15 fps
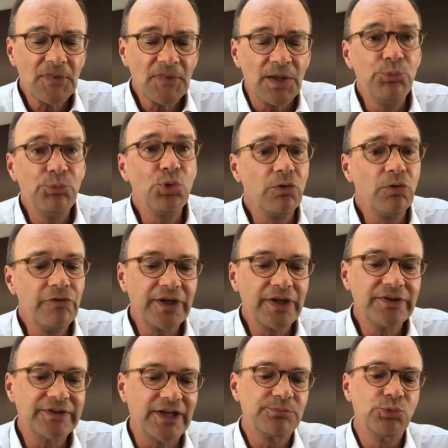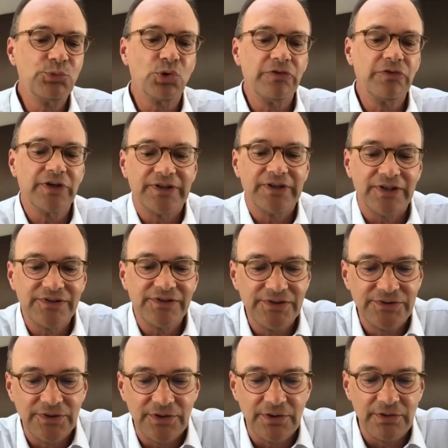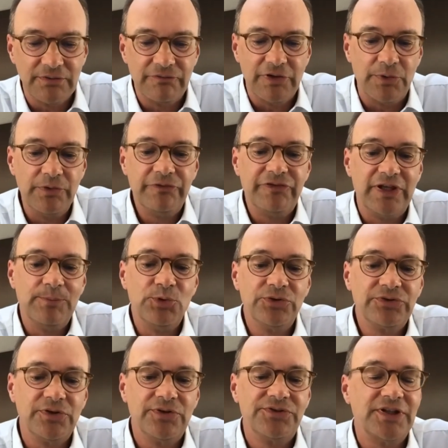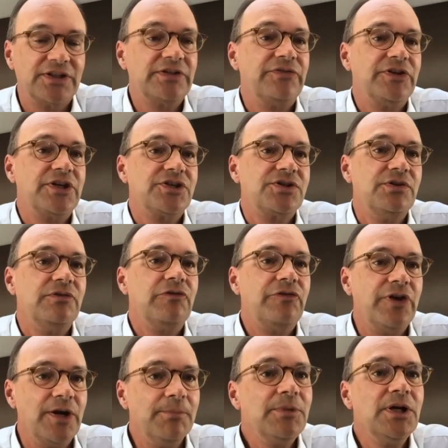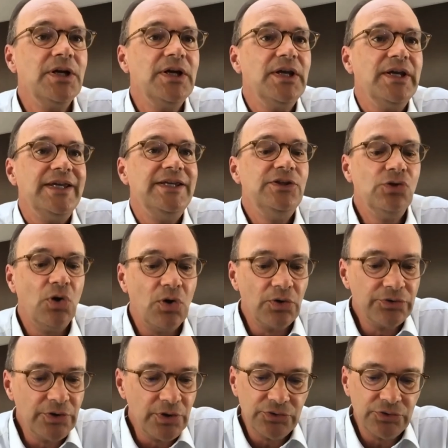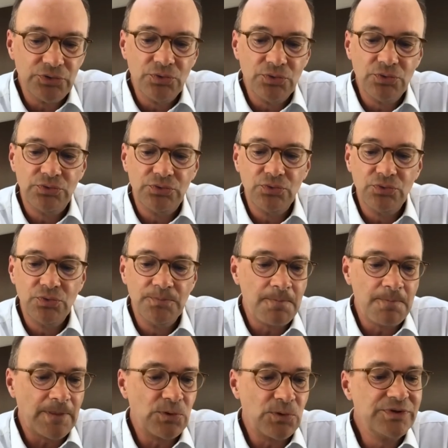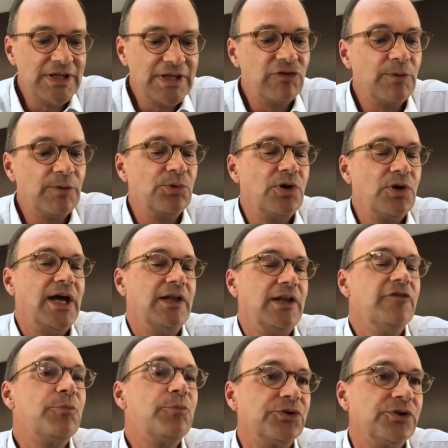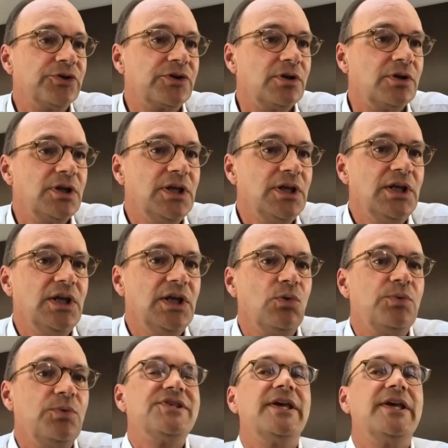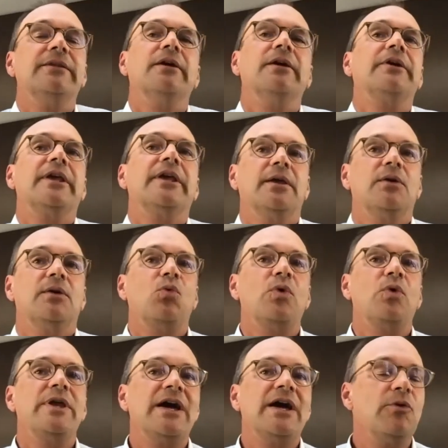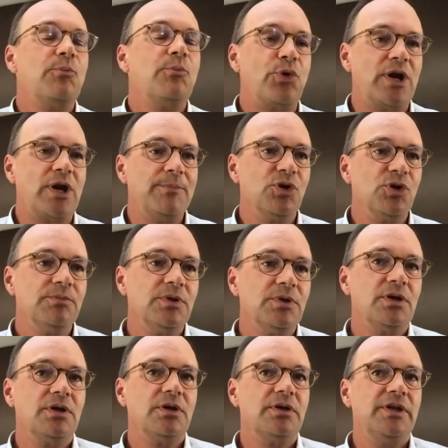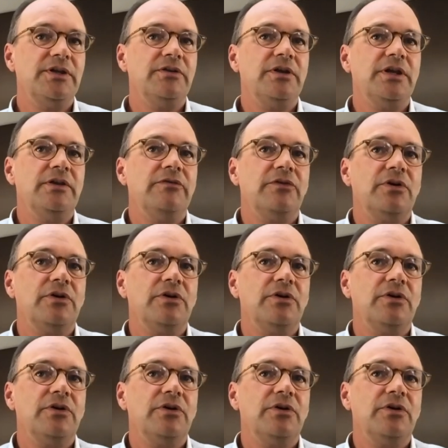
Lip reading: Bureau Veritas. Bureau Veritas is a very famous certification firm in order to develop a health protocol. We said, okay, we are a premium in